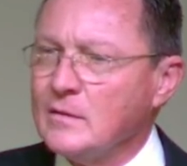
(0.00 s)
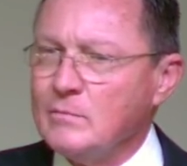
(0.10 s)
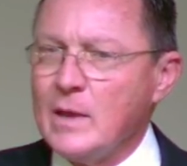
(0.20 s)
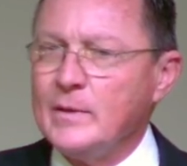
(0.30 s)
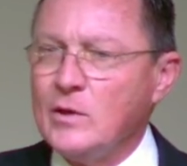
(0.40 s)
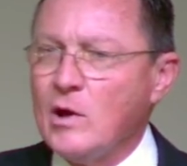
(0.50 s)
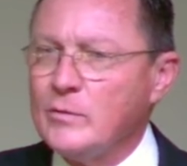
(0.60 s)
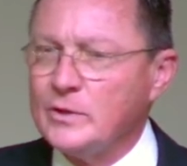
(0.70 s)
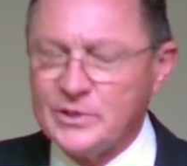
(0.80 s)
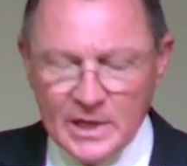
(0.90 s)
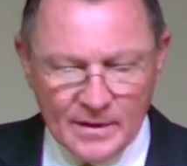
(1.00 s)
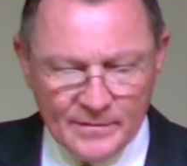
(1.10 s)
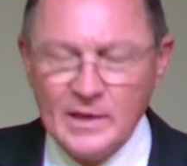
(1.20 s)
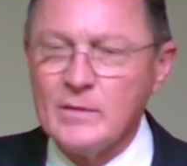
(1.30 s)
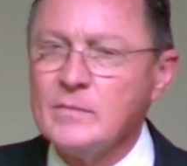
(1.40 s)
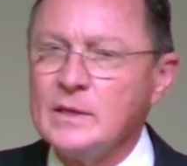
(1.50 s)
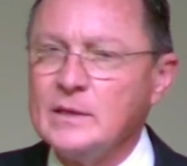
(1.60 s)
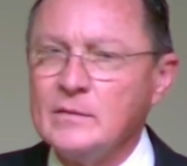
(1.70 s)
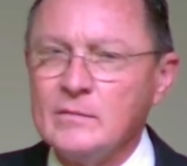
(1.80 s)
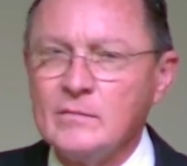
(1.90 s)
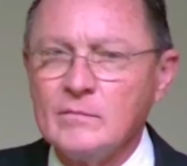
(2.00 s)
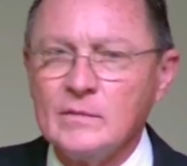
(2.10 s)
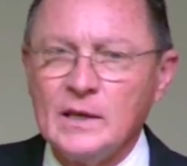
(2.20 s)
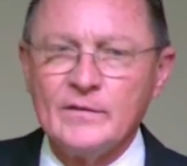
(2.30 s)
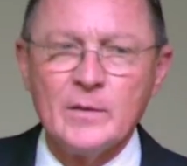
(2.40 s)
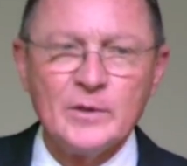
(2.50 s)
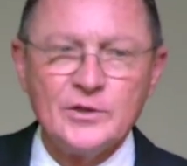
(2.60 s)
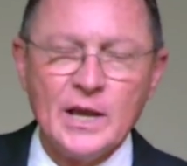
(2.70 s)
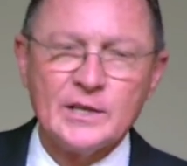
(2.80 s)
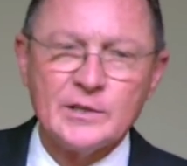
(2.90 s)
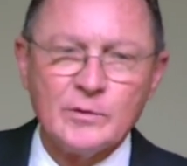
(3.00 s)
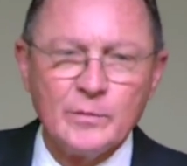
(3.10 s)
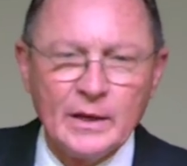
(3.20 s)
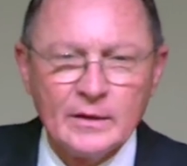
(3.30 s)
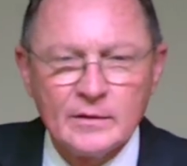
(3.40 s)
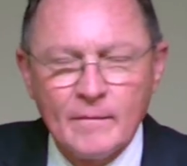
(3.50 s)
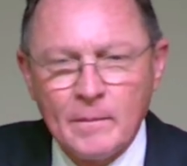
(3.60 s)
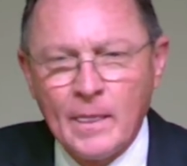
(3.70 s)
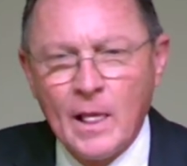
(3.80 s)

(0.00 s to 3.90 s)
Maybe God would save them and give them a chance to repent.